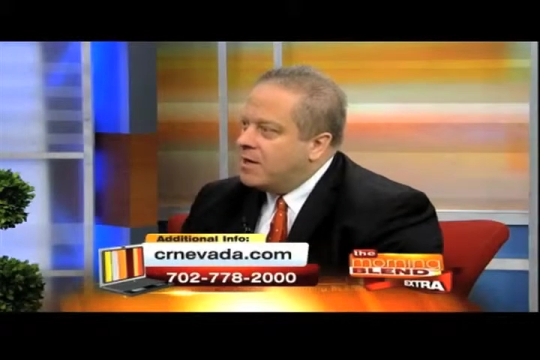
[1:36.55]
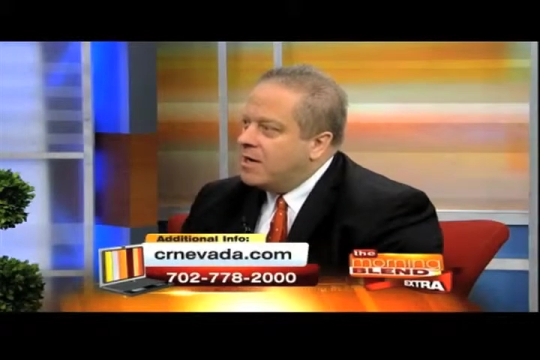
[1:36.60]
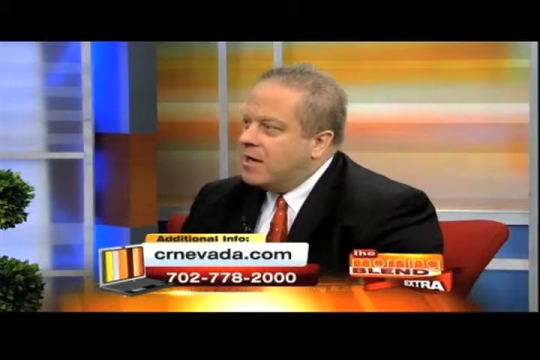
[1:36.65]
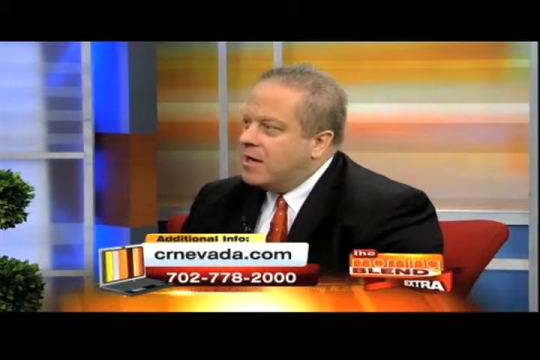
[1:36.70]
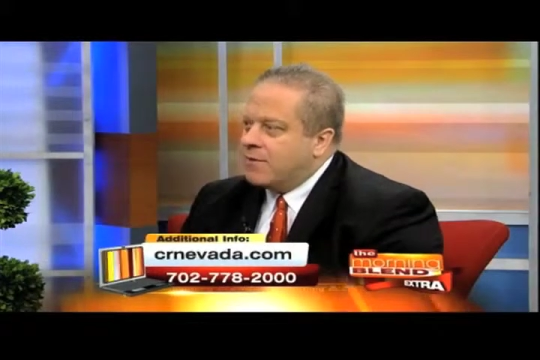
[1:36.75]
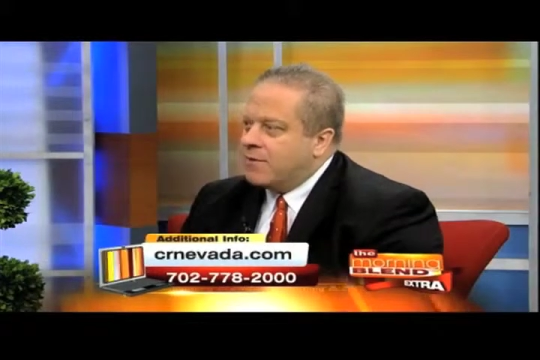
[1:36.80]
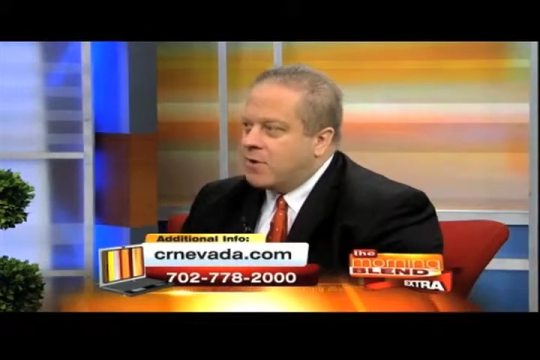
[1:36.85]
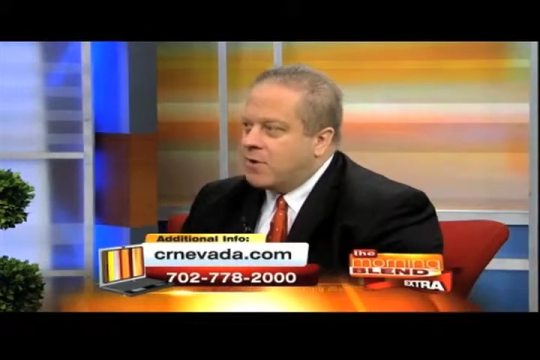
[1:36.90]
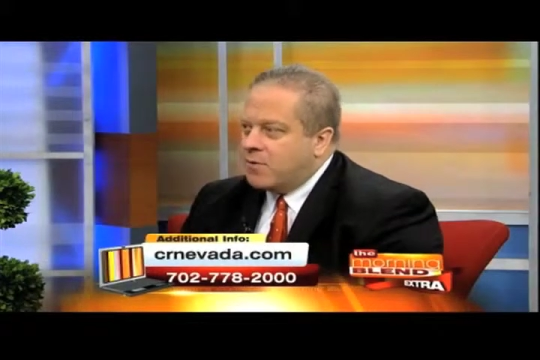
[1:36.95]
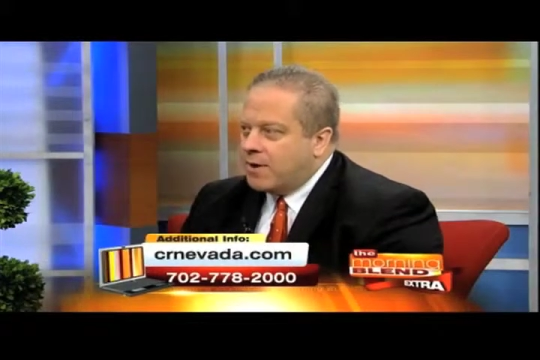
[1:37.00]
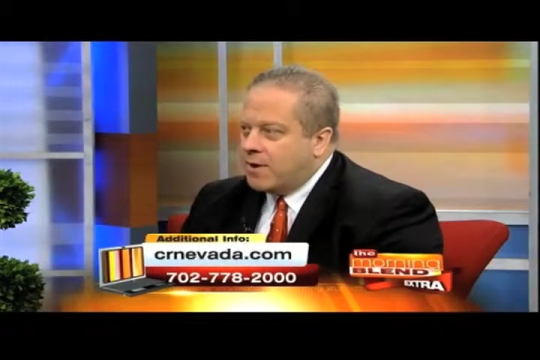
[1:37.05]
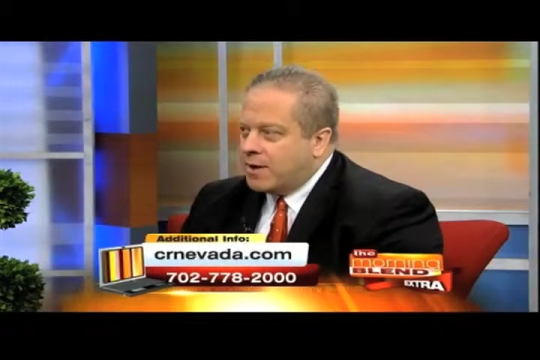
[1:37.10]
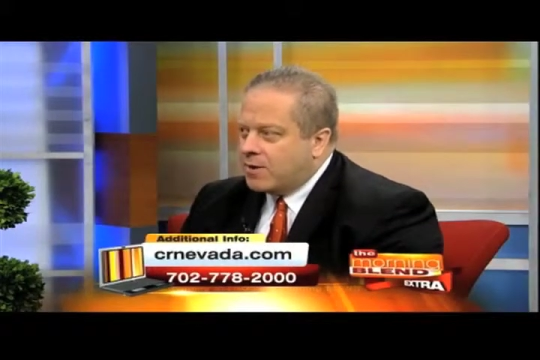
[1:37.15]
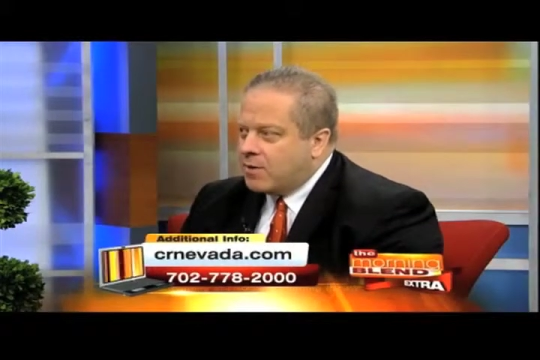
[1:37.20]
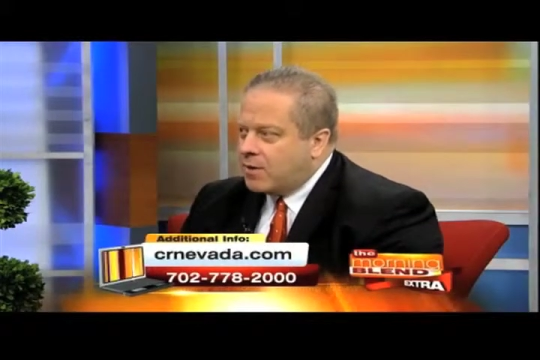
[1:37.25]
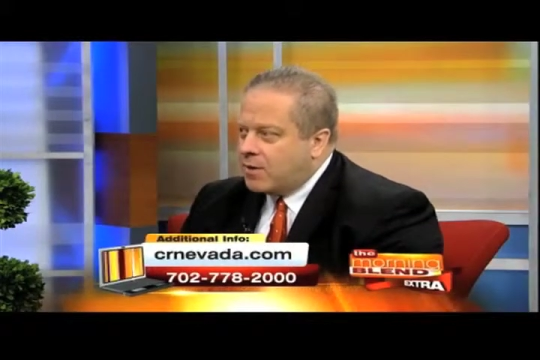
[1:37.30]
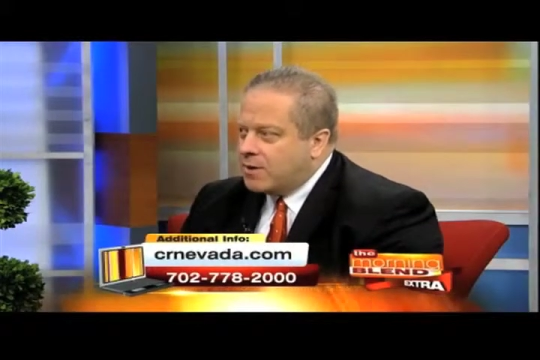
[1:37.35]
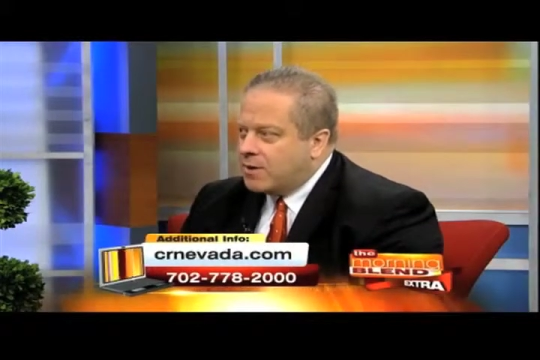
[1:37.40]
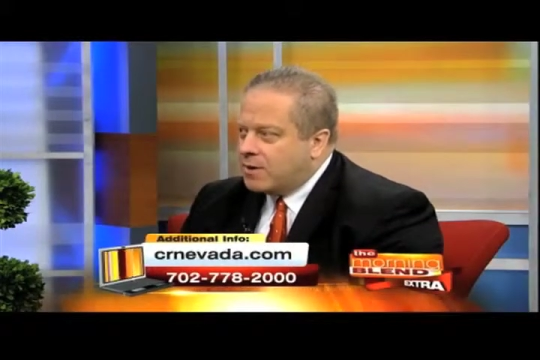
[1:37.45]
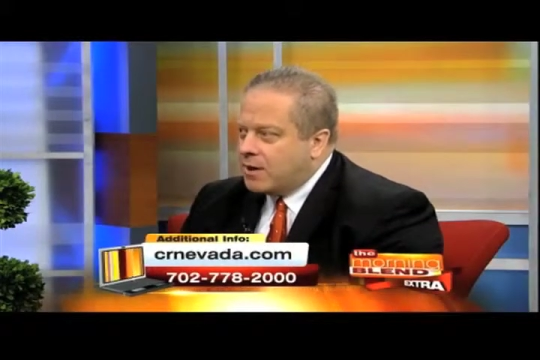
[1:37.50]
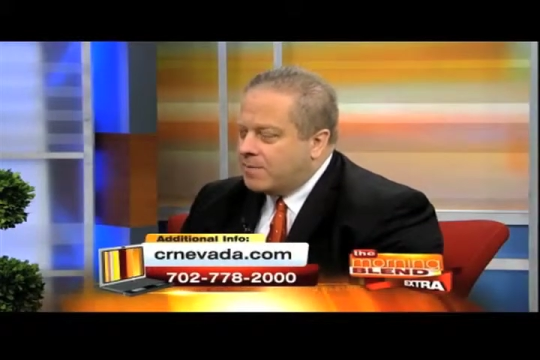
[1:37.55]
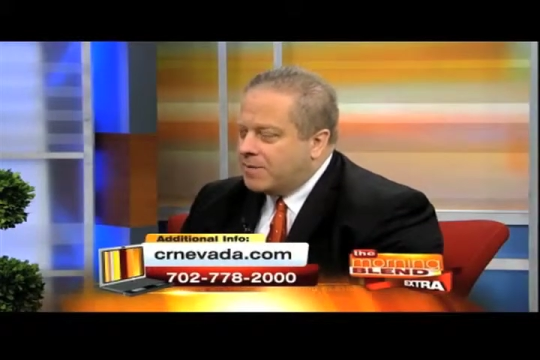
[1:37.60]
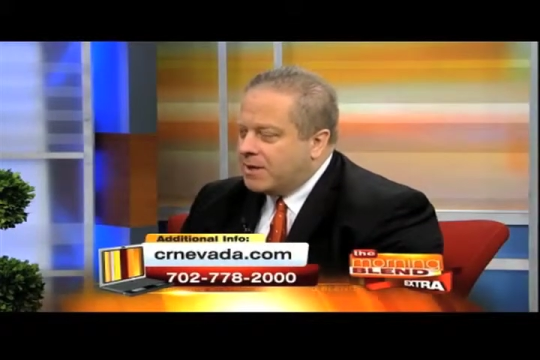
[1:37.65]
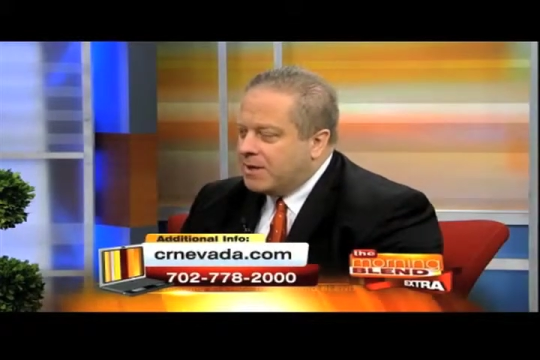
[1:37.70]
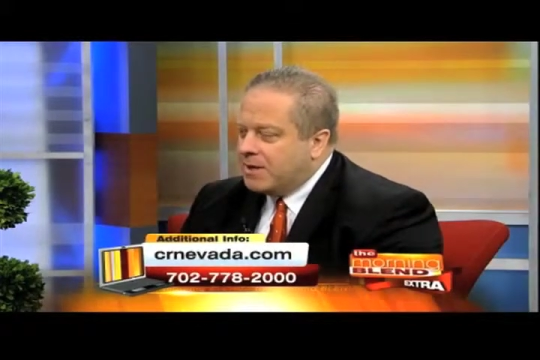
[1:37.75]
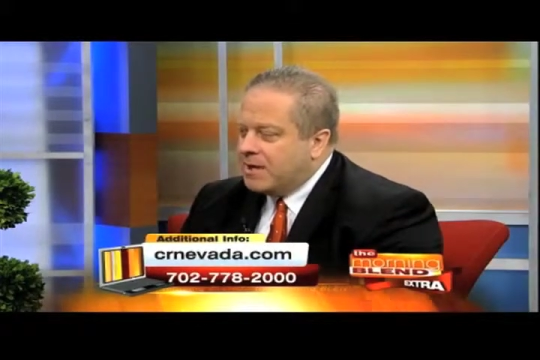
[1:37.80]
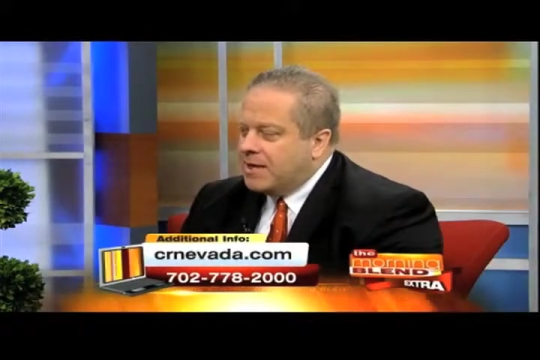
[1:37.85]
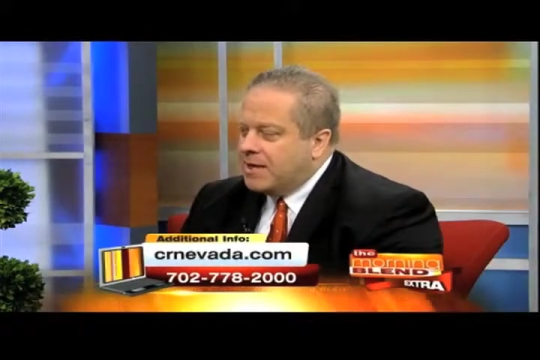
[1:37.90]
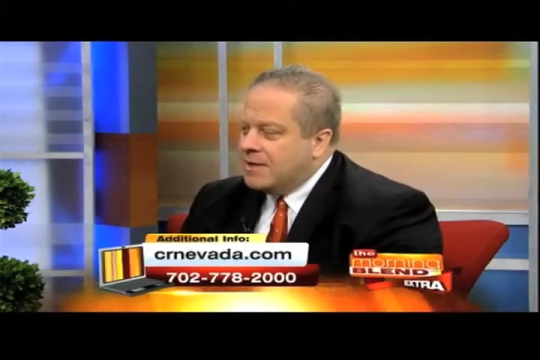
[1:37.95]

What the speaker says: every credit card company,